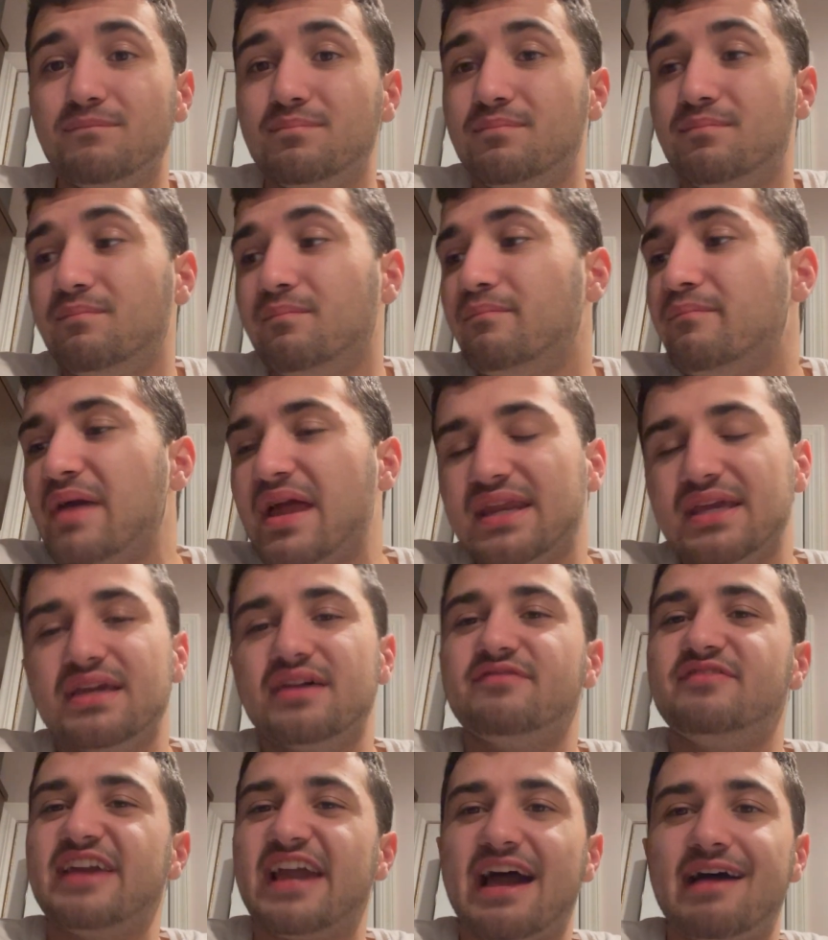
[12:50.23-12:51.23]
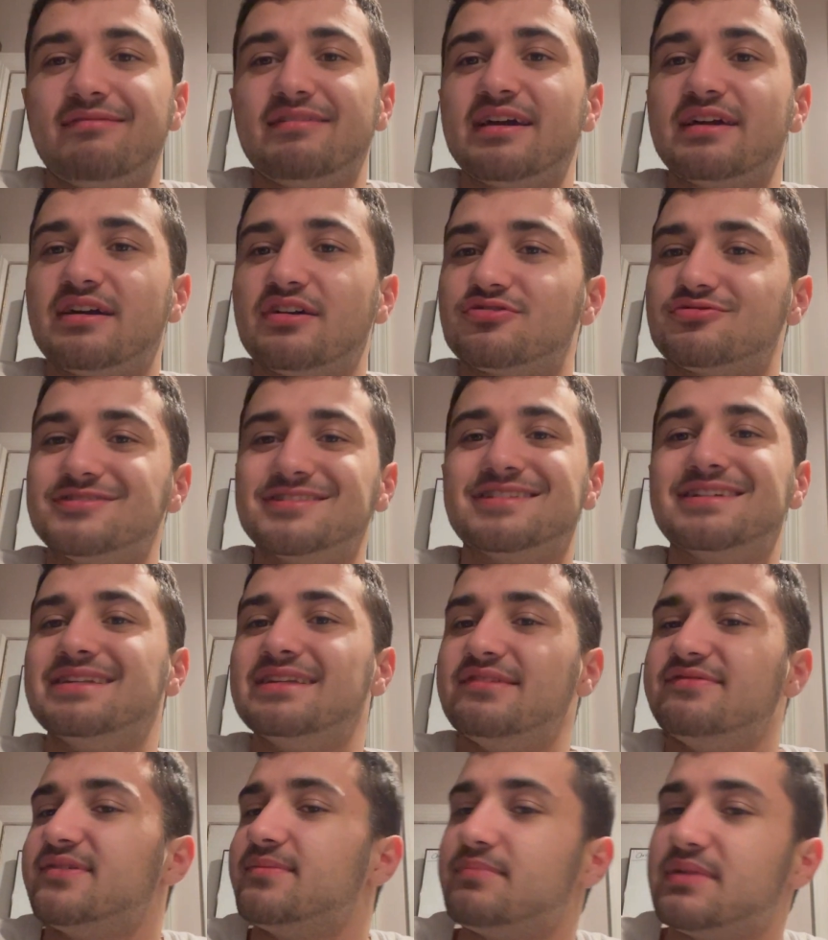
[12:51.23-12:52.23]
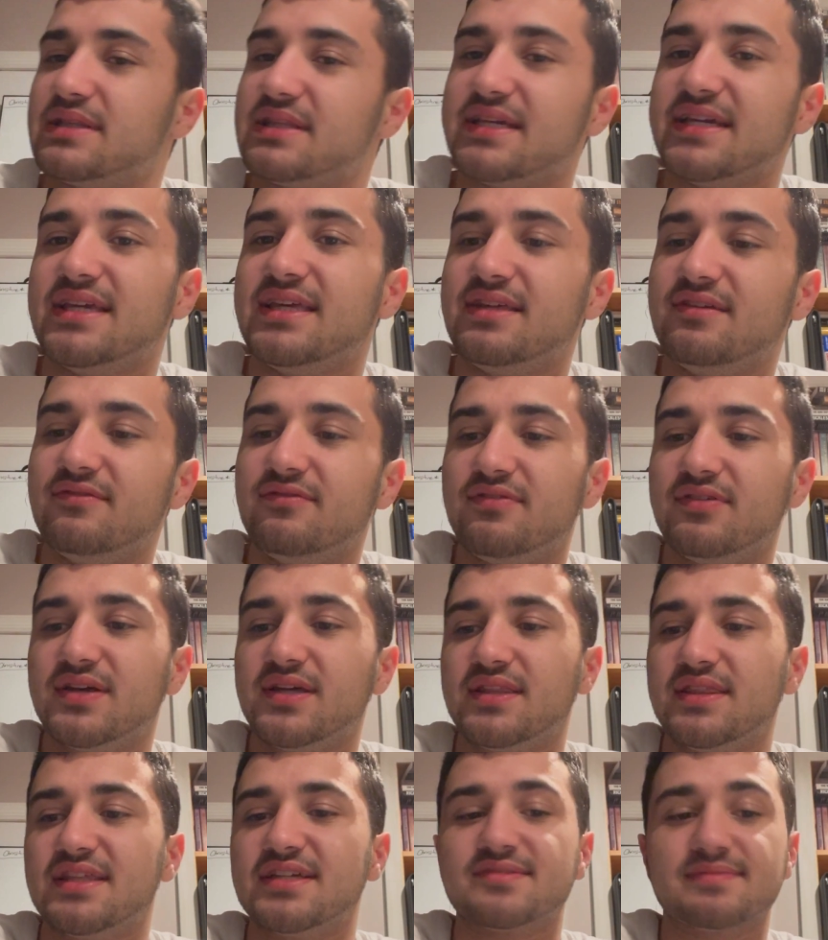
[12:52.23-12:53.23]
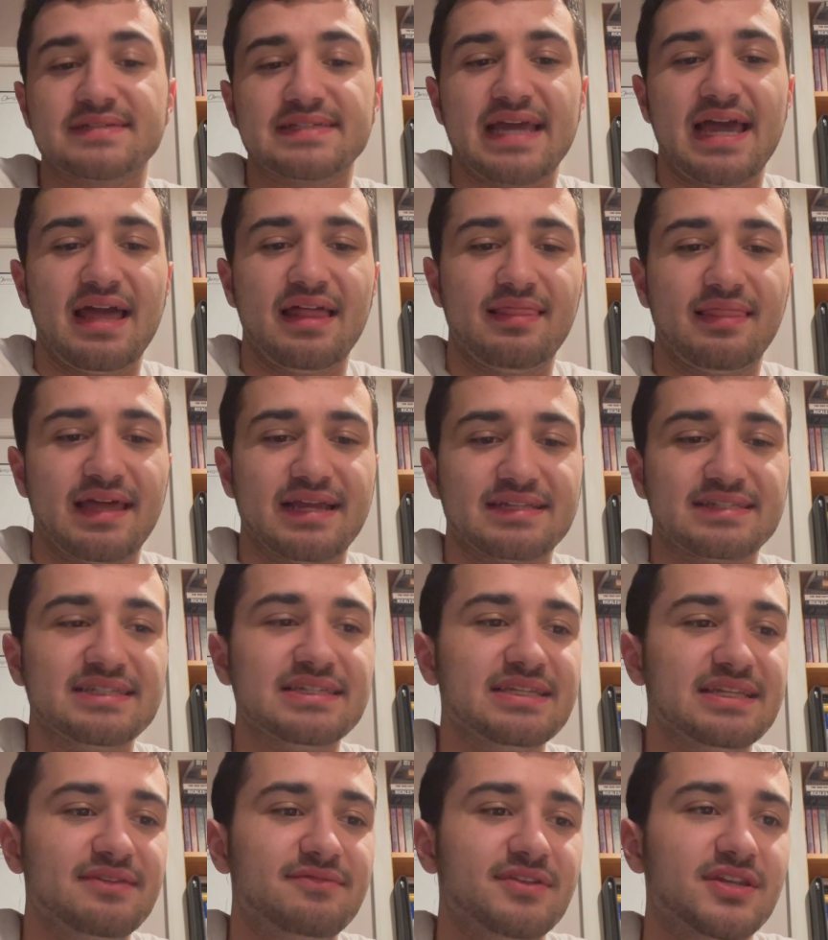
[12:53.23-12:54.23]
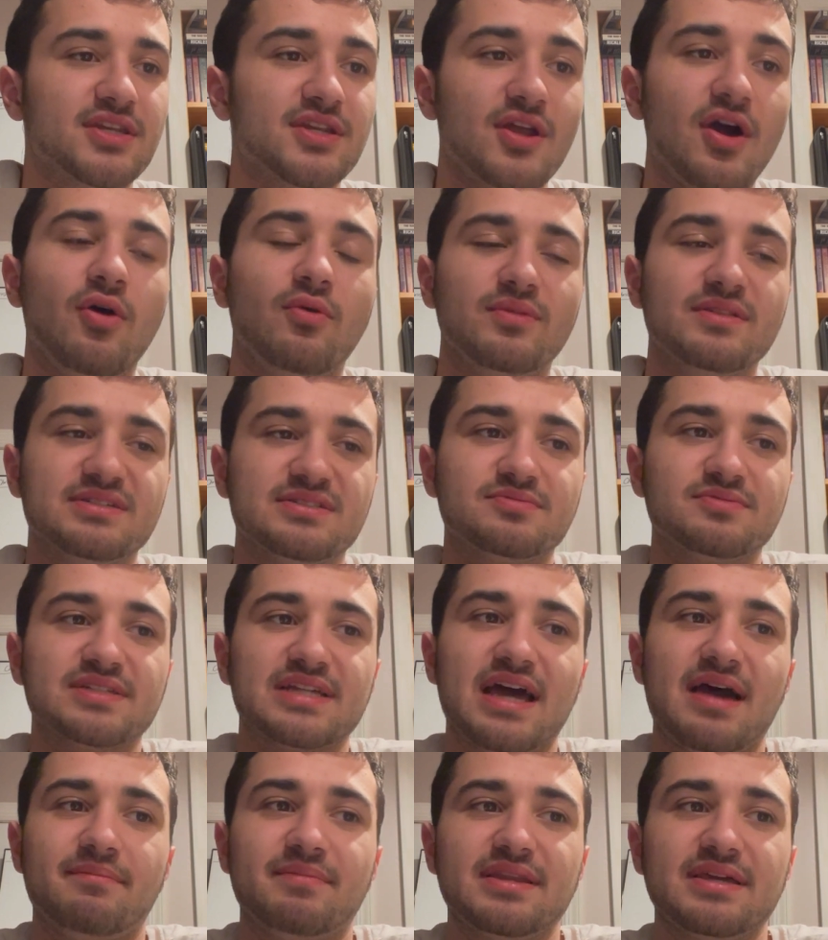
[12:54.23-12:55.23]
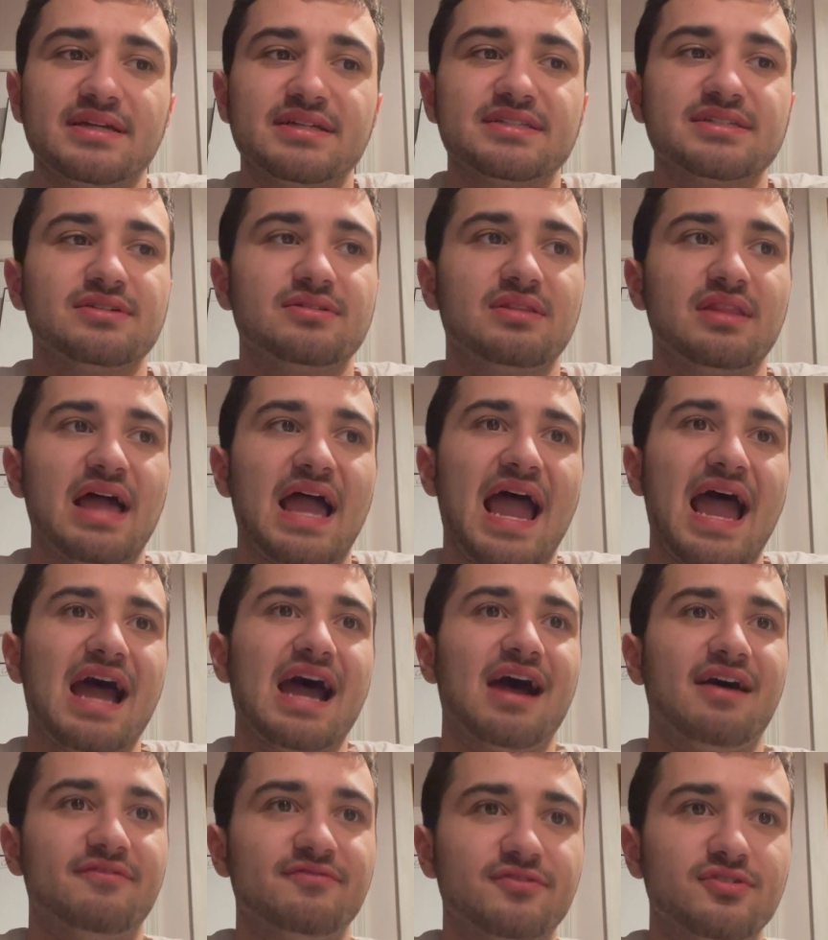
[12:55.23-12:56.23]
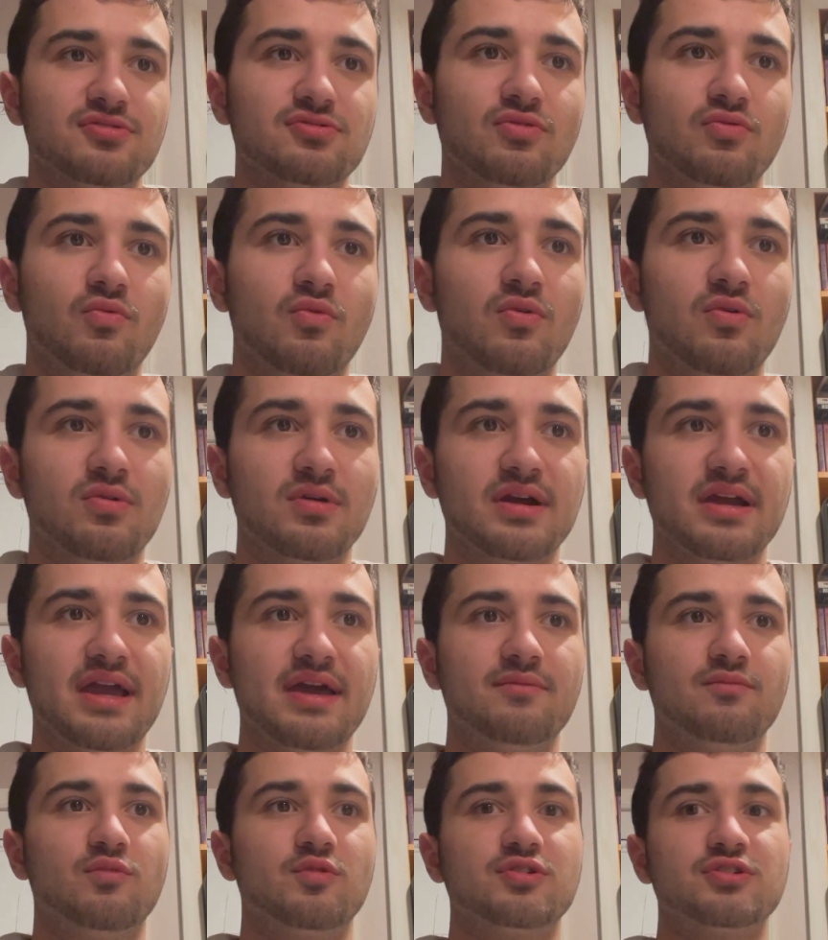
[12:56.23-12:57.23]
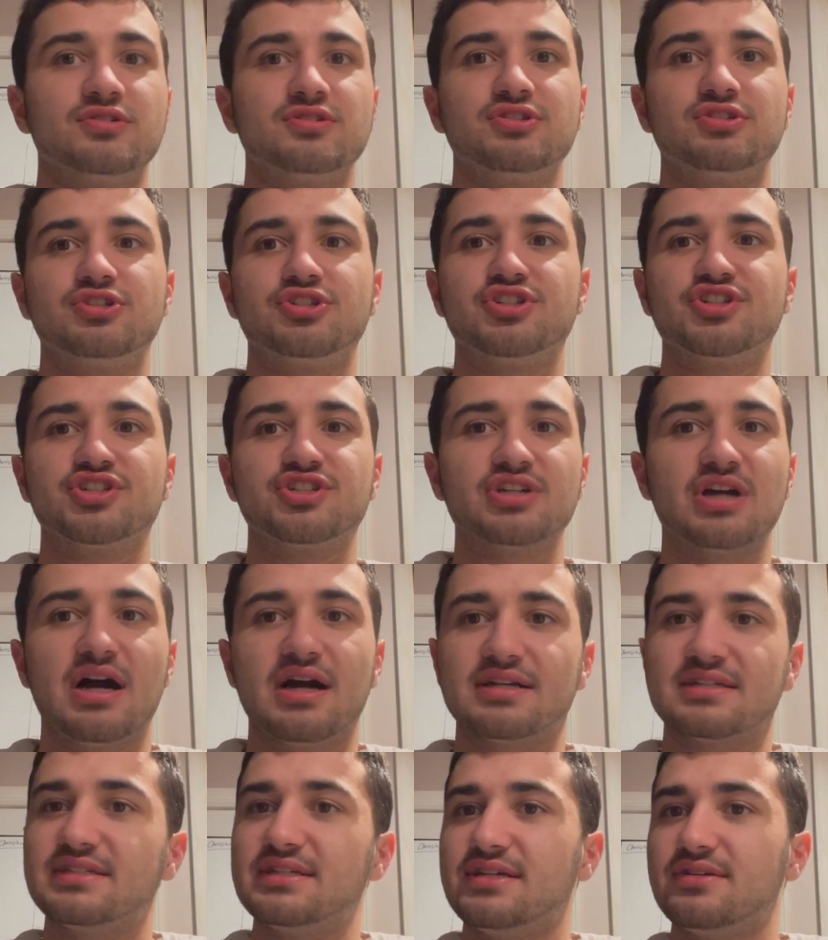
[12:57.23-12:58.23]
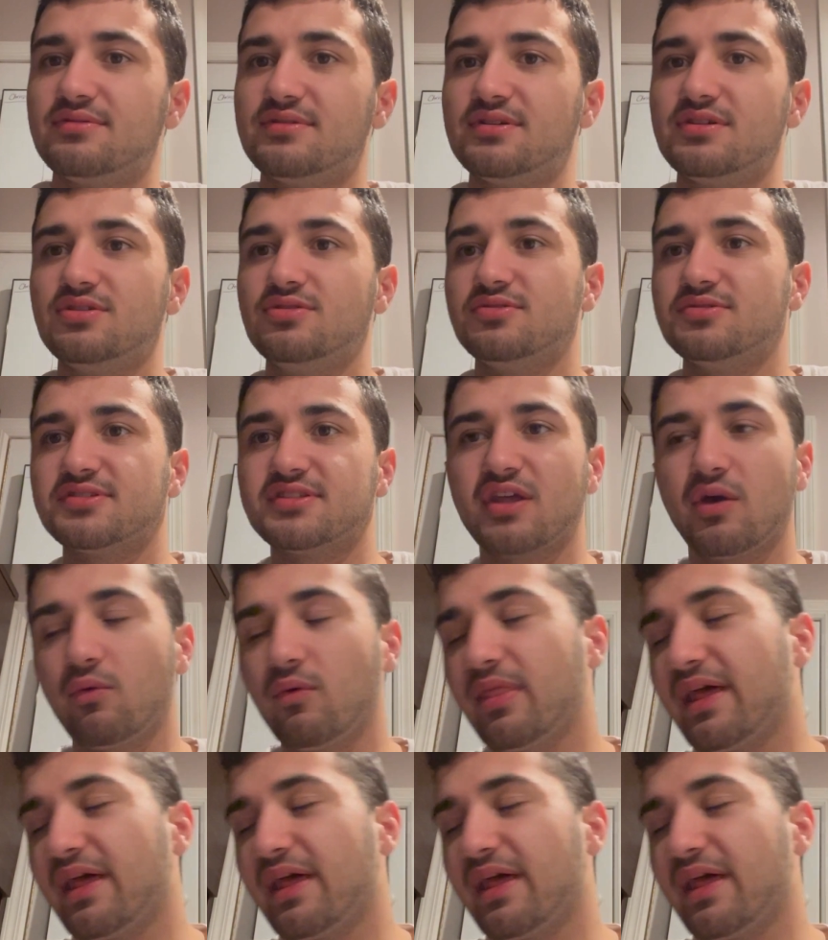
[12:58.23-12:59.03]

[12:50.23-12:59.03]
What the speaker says: Many of the Allied countries didn't even believe this was, didn't even know this was happening until after the war, and were shocked to hear the news, though.